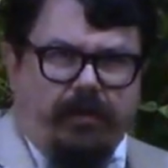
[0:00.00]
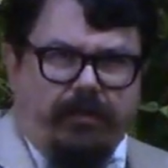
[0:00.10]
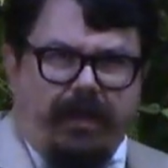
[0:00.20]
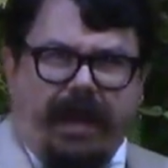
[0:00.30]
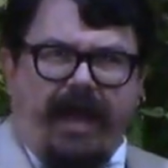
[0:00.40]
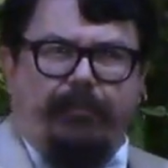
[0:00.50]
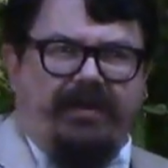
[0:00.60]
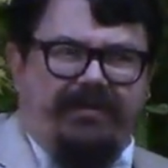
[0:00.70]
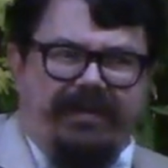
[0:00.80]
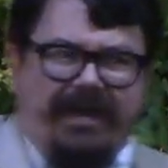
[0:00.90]
That
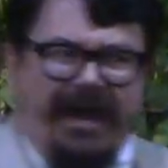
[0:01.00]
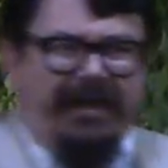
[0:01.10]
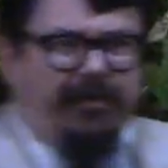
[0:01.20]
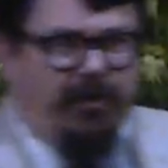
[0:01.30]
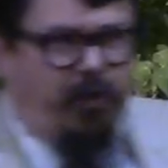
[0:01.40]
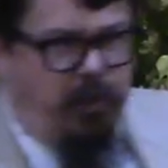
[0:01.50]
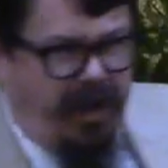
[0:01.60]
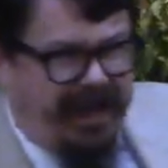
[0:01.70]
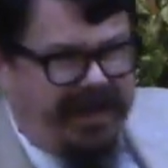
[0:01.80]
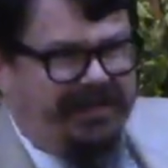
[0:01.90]
happened not
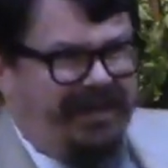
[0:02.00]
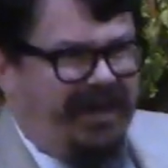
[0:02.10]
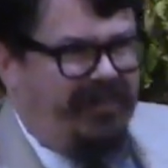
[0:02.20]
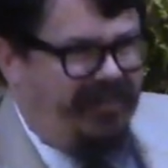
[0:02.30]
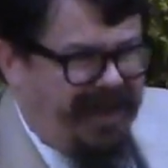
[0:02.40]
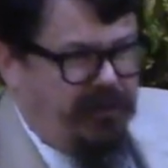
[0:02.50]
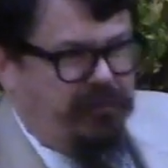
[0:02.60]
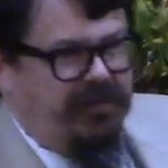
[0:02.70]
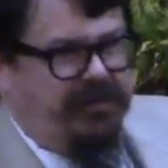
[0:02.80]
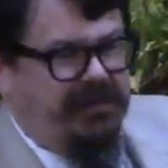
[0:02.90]
quite a
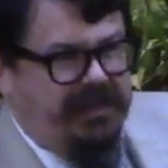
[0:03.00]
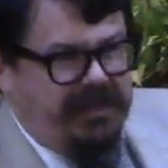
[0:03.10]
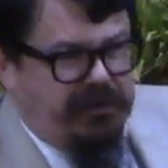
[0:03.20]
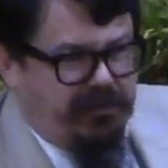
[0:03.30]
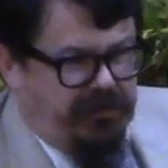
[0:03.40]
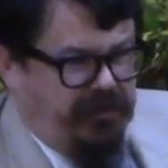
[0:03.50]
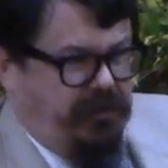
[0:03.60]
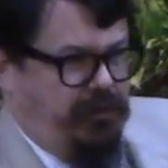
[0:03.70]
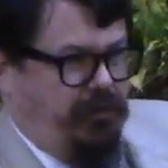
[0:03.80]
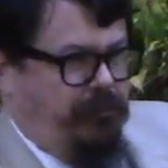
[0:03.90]
thousand years
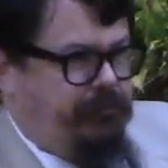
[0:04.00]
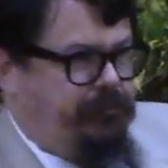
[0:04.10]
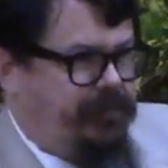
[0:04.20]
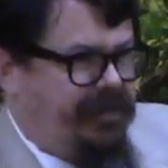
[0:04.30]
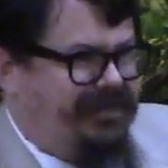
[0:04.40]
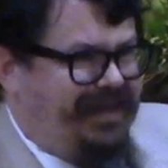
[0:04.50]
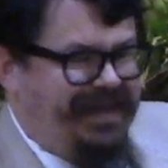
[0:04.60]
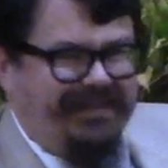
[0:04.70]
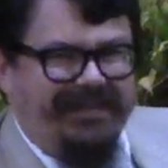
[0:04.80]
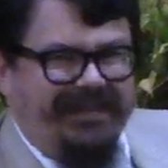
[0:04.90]
ago,
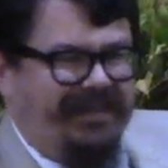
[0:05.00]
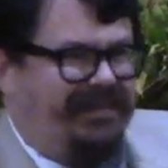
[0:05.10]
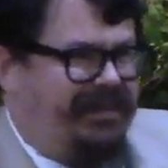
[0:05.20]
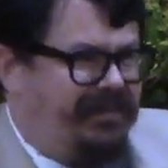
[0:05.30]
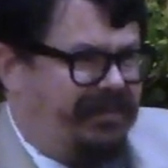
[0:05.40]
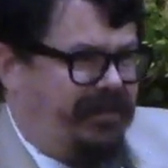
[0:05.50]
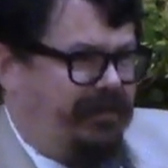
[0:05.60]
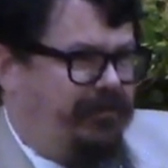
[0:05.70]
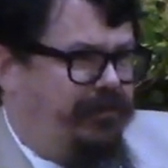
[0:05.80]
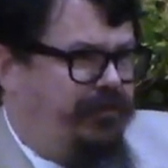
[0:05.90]

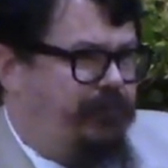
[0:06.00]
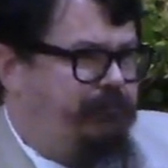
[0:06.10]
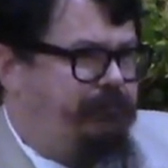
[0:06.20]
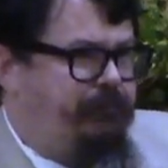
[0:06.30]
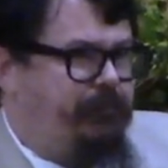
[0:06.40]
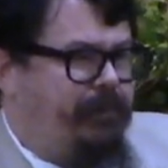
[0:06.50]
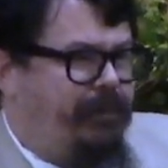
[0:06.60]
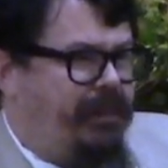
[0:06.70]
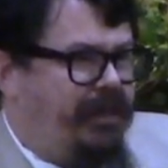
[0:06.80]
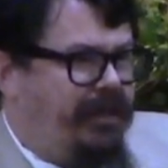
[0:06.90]
1066.
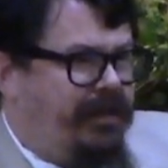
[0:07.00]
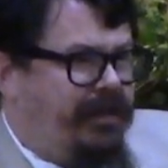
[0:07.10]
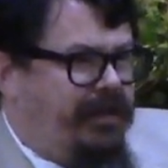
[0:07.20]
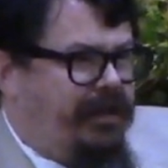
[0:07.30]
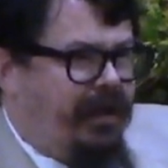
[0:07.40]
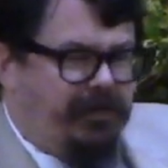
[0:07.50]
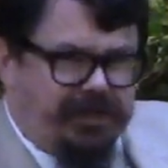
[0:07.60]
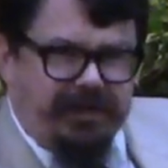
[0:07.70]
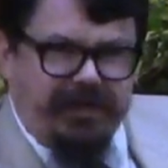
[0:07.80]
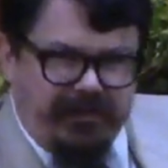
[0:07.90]
I want
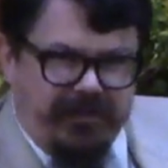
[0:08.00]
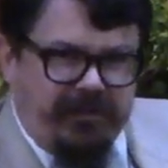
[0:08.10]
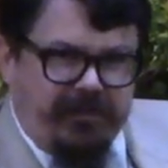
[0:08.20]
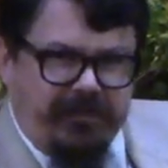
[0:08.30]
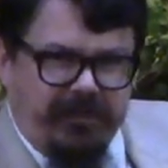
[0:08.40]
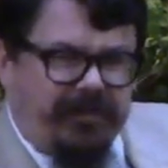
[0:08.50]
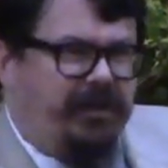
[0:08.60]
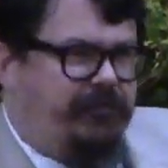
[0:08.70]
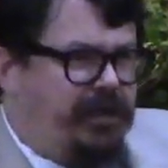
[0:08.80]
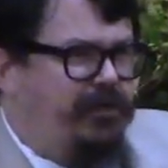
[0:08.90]
you to consider this that
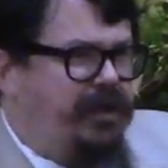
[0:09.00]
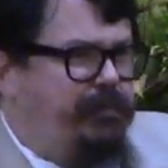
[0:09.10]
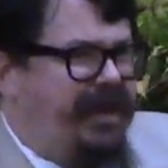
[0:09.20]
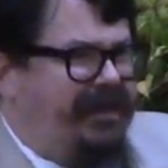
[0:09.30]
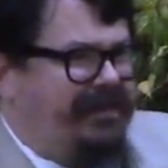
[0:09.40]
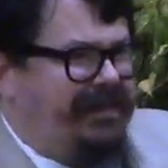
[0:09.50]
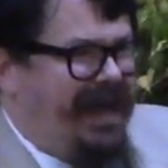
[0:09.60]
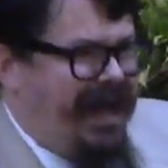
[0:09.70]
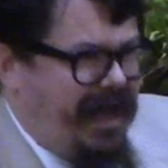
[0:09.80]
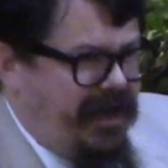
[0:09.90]
if you had been
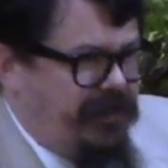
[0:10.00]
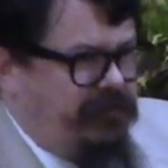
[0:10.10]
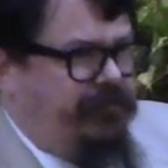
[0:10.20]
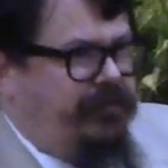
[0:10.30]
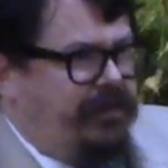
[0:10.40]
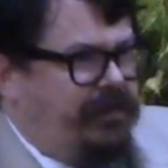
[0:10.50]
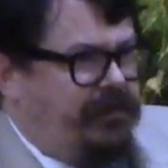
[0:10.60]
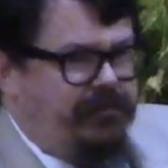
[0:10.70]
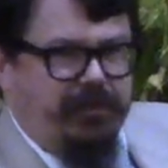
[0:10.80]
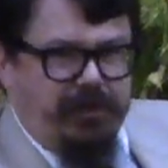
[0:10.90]
alive
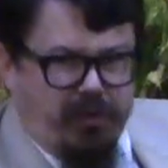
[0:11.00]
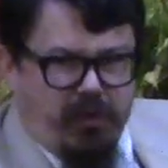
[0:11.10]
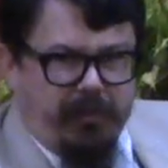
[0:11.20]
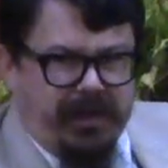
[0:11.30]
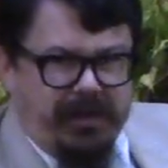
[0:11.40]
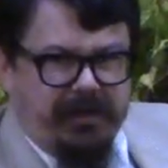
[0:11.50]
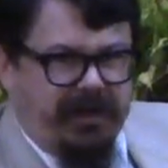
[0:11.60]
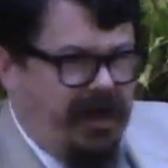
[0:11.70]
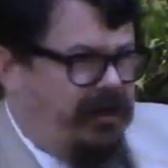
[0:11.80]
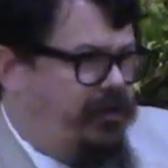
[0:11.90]
for the Norman
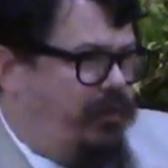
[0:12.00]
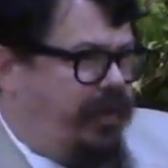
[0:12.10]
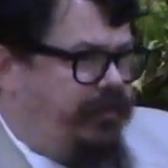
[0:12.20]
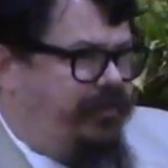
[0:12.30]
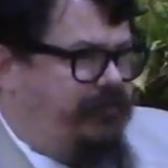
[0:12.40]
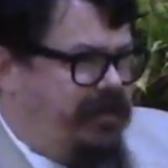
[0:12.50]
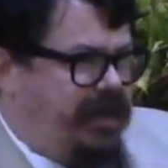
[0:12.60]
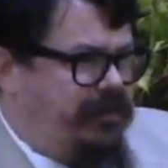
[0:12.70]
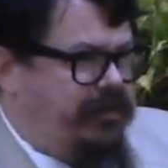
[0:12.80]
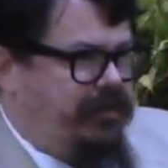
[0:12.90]
conquest of
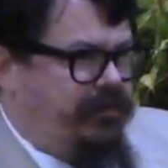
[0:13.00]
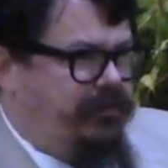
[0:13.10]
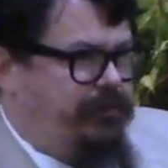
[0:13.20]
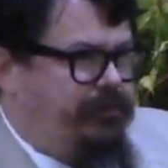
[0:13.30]
England